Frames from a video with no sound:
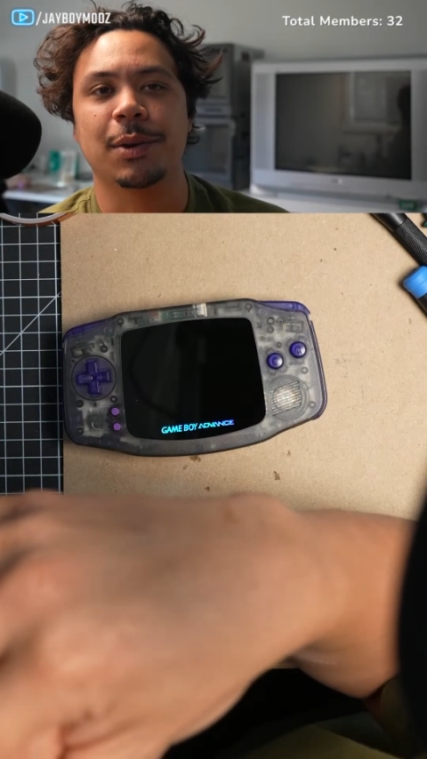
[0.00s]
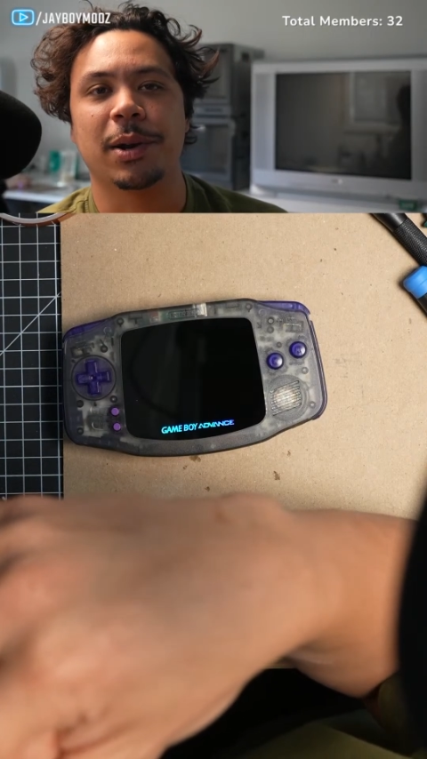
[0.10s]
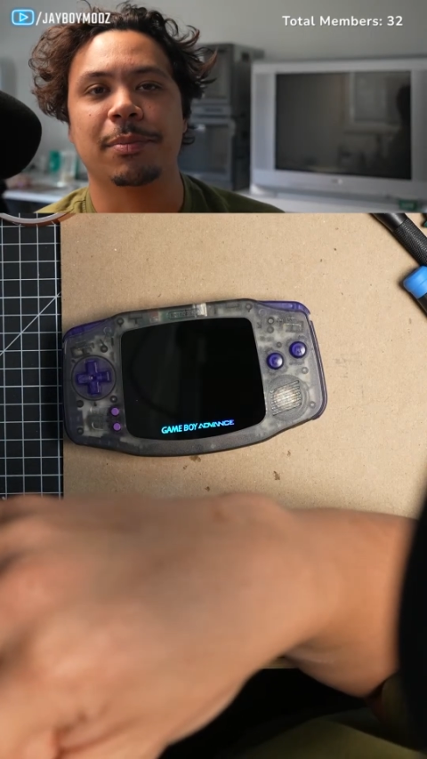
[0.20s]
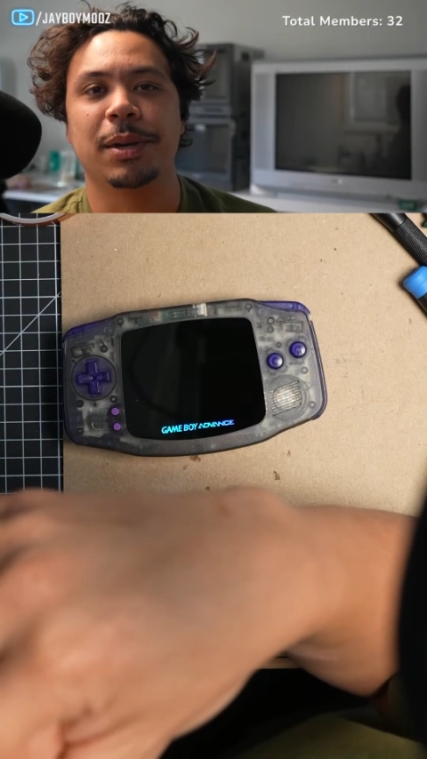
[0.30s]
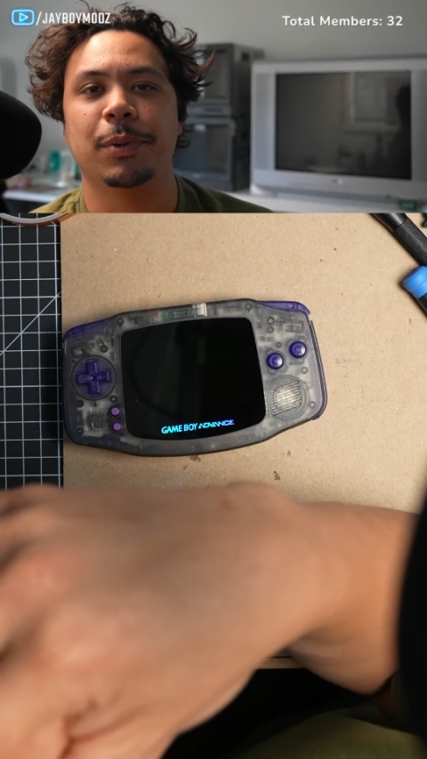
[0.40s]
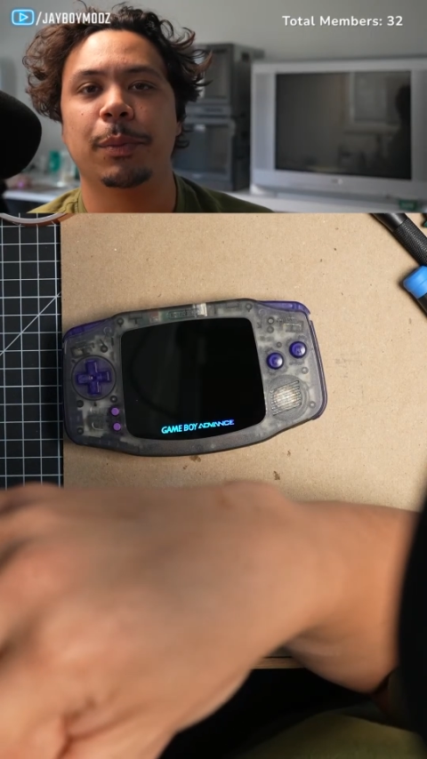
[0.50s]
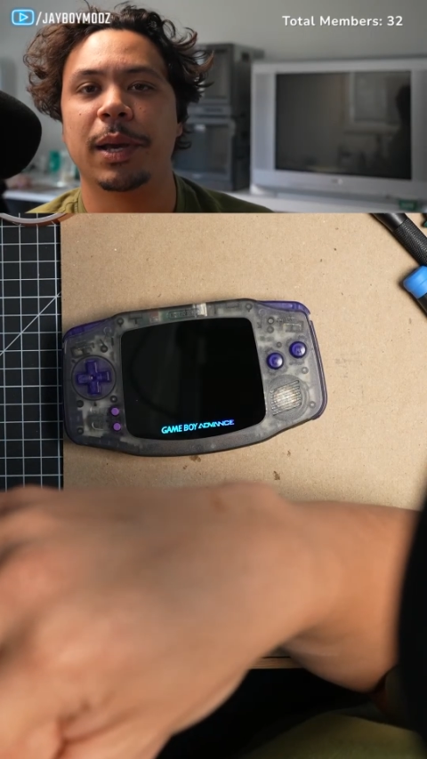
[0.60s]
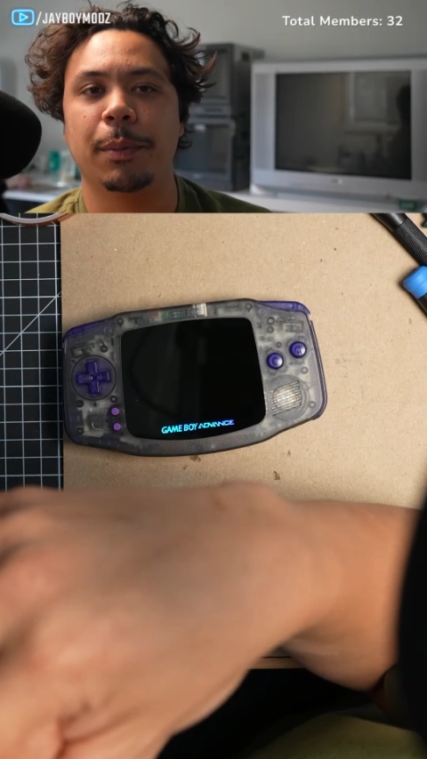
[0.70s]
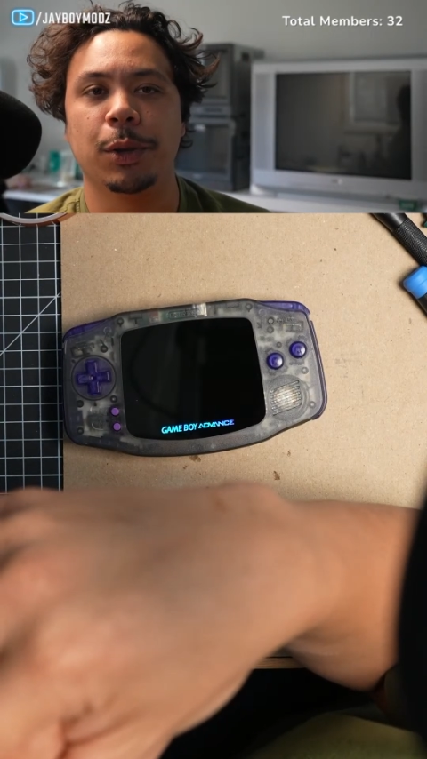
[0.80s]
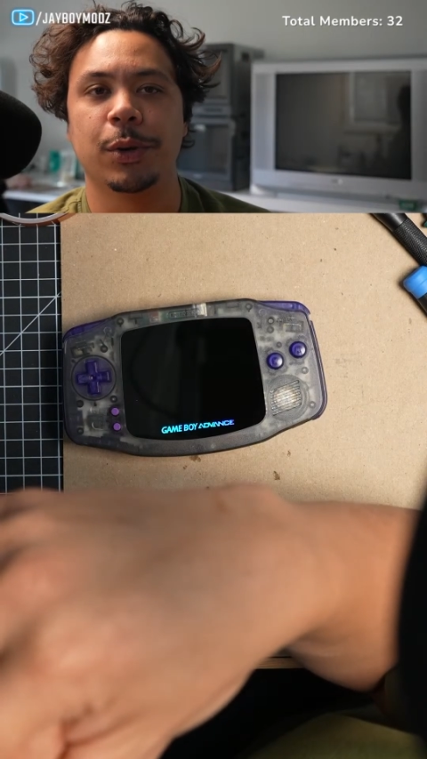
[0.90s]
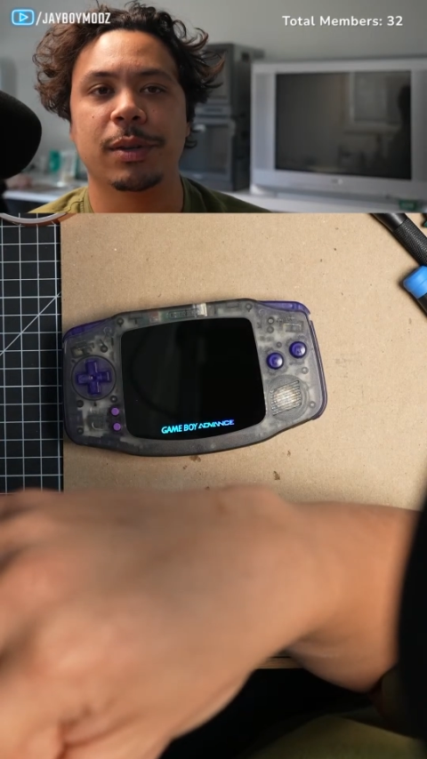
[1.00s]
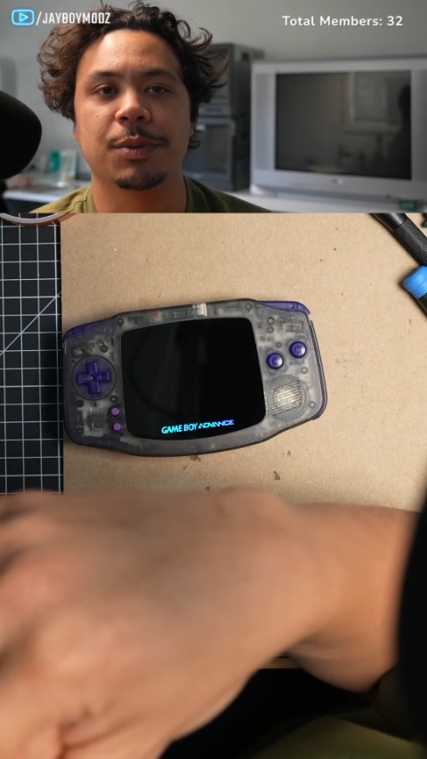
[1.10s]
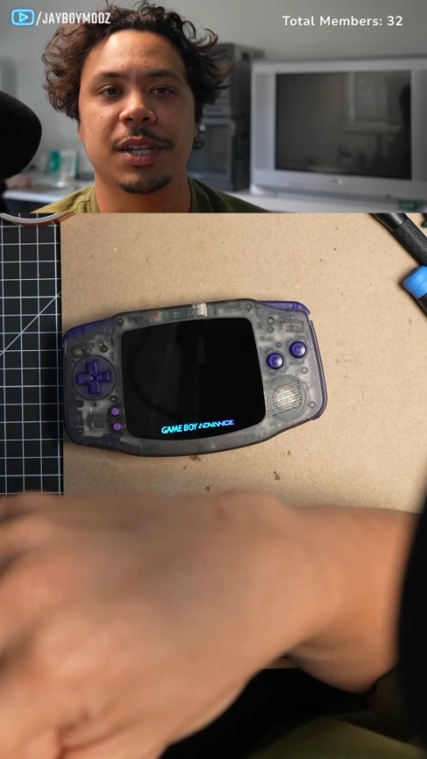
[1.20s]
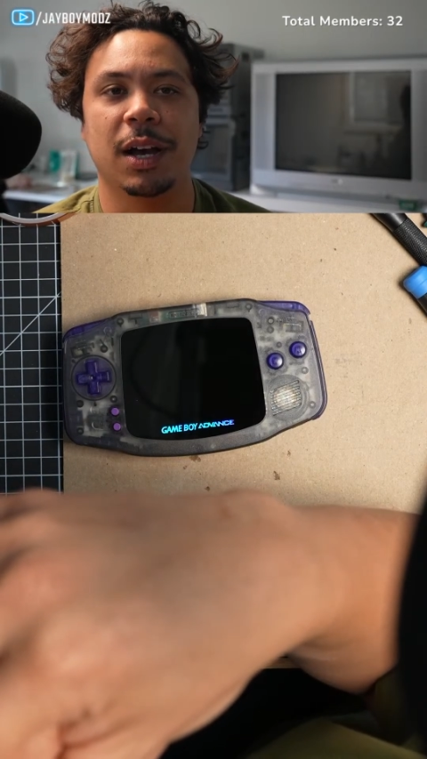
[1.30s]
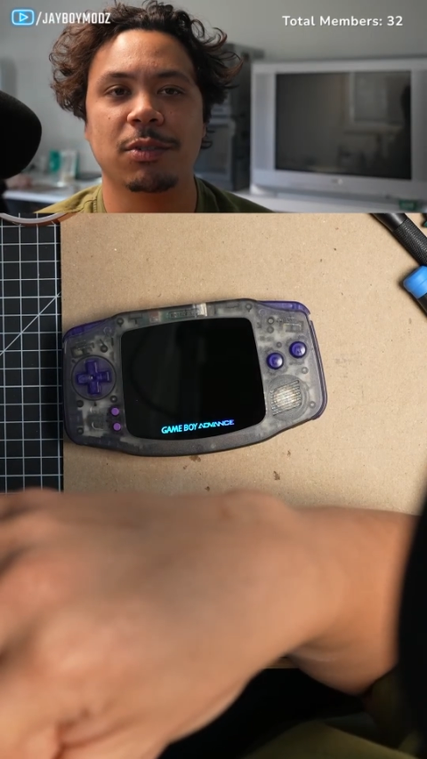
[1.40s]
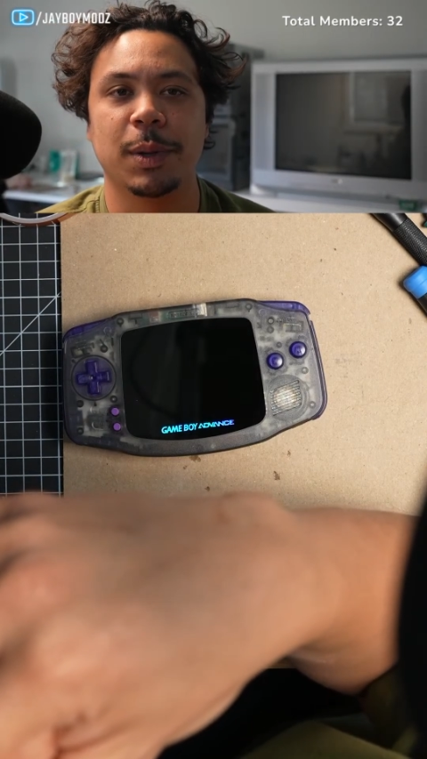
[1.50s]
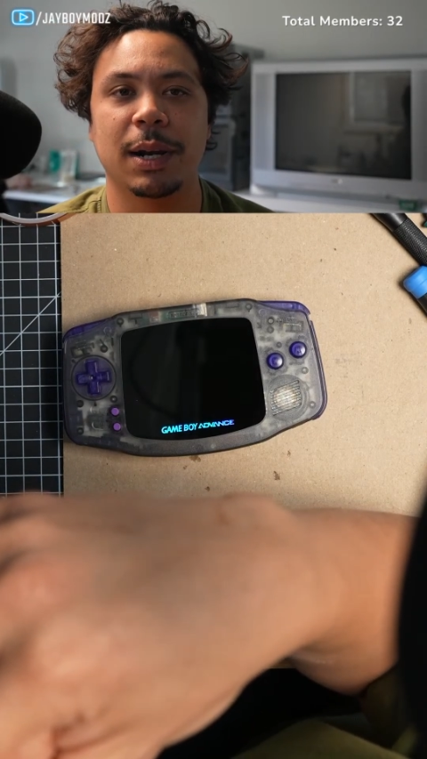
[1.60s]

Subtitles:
I wanted people to be able to do it themselves.